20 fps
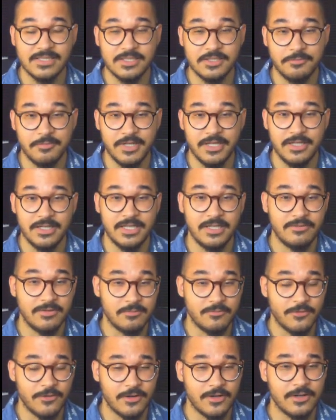HP
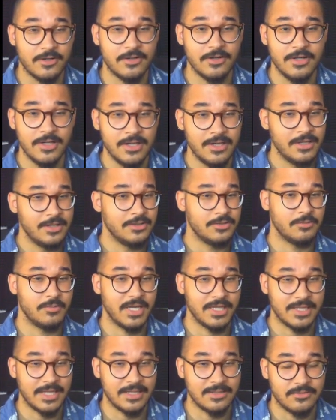even further to
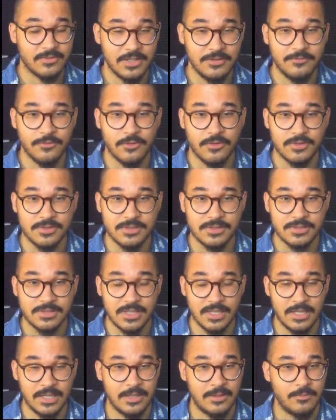make that drain force
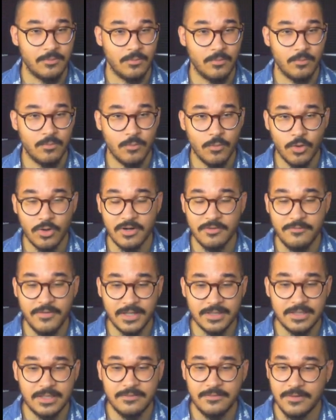more
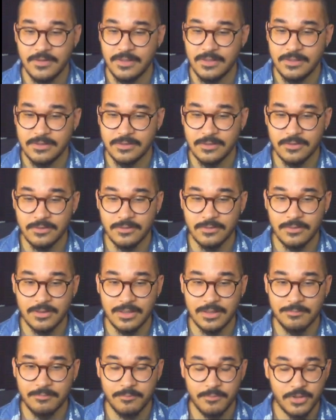effective.
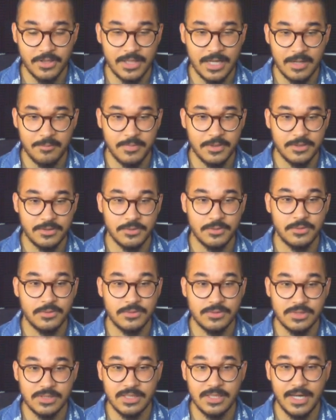So pretty happy
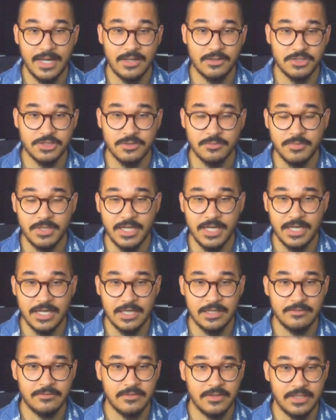to see how she'll
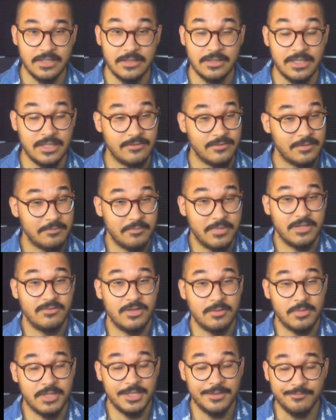behave in even
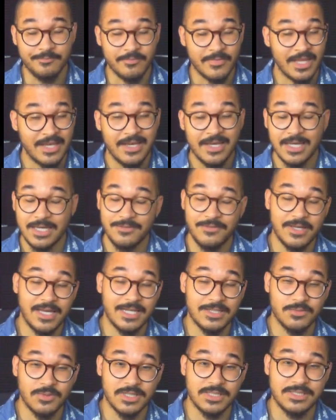PvP. If you
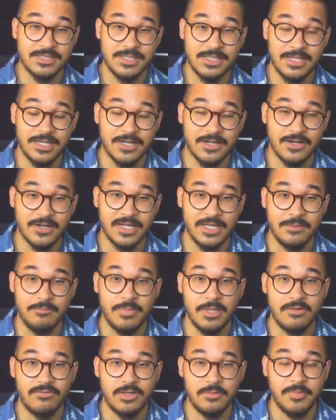guys want to see her in
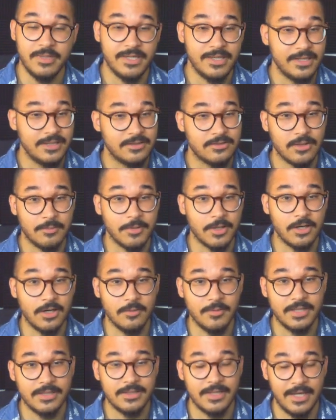PvP, drop a
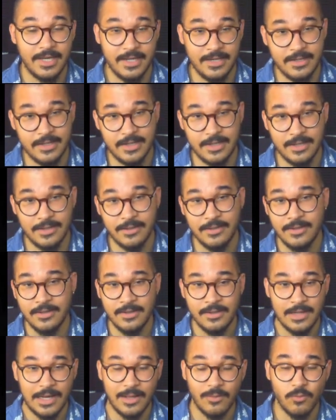comment and
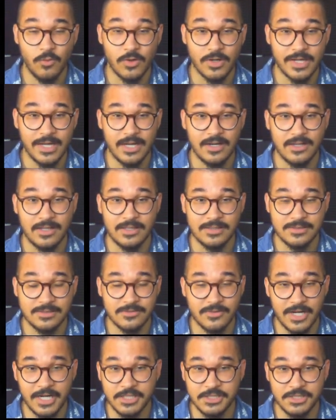I'll work out a
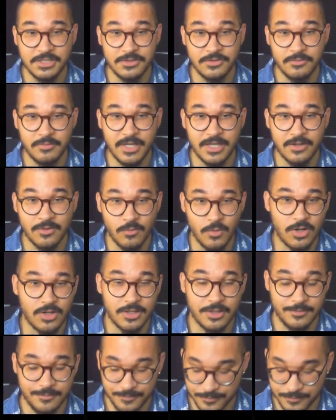strategy to make her work.